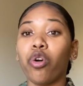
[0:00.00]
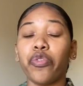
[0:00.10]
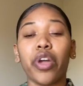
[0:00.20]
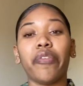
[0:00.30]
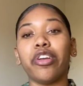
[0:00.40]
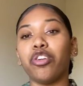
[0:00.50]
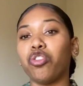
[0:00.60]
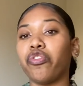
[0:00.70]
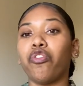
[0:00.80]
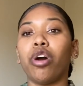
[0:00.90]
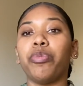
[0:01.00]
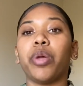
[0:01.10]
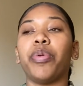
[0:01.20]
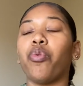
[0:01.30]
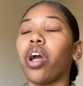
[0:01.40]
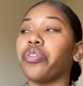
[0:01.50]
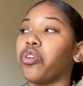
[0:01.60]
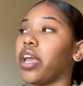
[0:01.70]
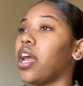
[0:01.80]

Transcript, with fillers: If you have on your uniform, you can be walking through the